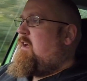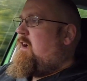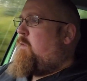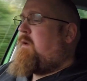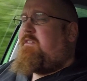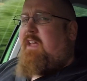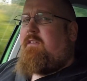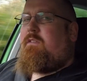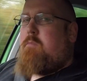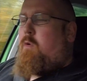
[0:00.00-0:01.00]
I won't say
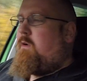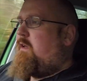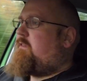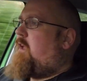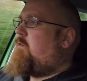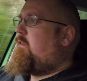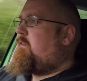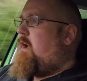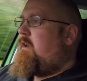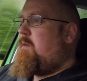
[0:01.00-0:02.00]
smaller Skoda Scala,